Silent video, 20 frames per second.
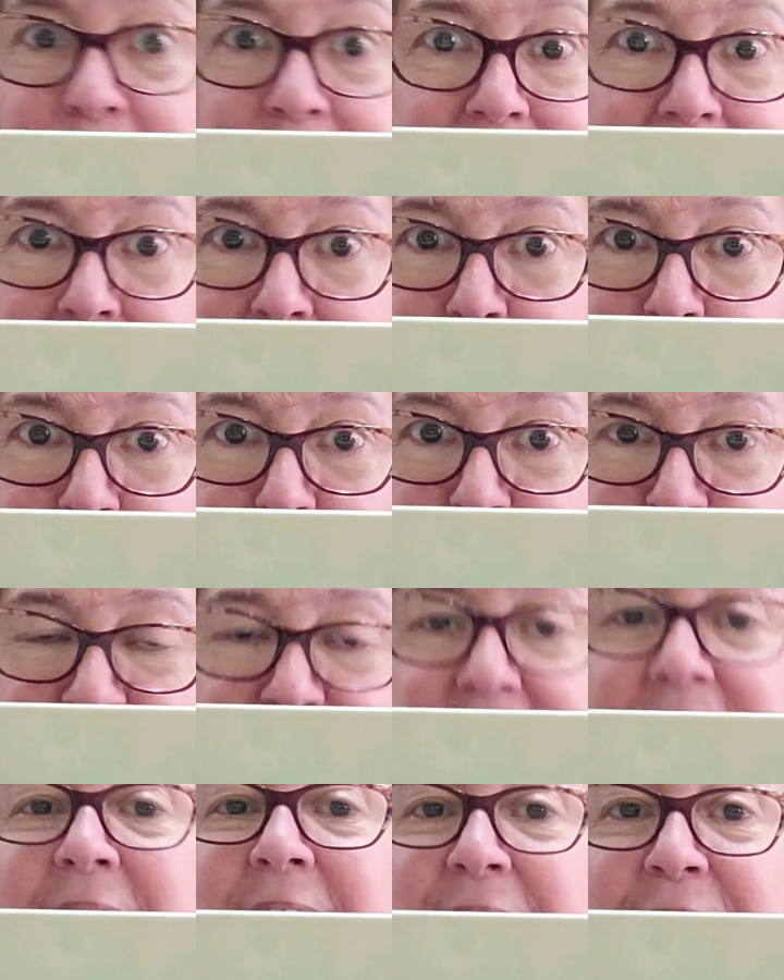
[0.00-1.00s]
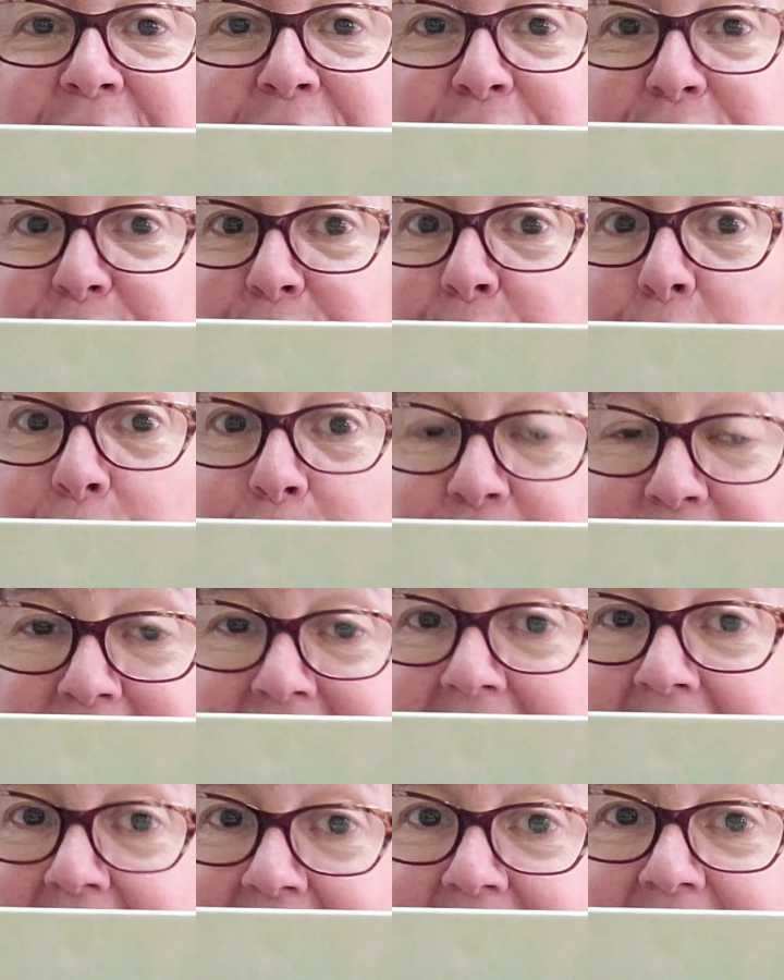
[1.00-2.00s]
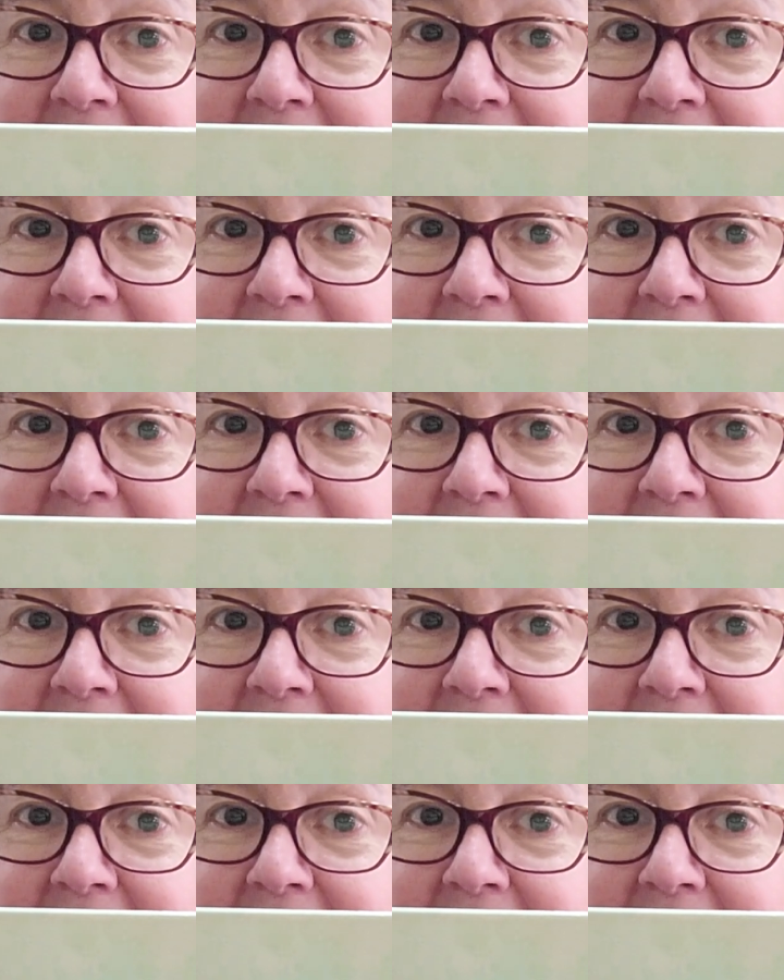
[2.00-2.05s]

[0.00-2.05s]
gamers. So yeah,